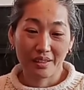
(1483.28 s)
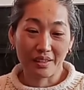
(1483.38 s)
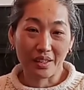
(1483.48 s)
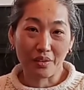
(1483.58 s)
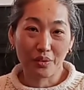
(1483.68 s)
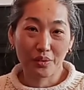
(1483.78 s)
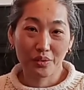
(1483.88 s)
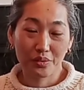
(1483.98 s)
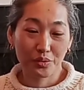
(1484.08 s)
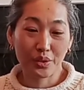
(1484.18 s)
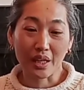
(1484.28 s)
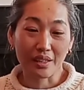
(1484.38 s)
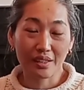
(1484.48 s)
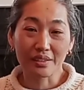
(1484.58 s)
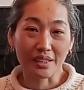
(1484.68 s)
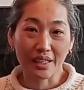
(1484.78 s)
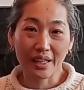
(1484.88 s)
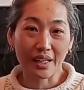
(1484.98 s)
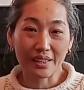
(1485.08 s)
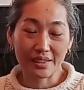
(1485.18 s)
You can't kill the
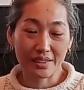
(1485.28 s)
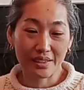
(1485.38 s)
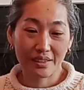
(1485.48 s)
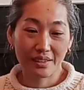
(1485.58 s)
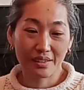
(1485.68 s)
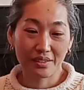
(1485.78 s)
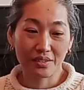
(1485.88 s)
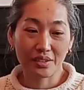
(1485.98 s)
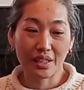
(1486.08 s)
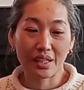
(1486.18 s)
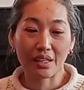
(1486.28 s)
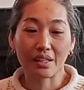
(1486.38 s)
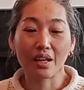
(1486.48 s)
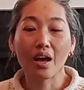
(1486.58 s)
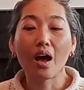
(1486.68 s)
kid. You can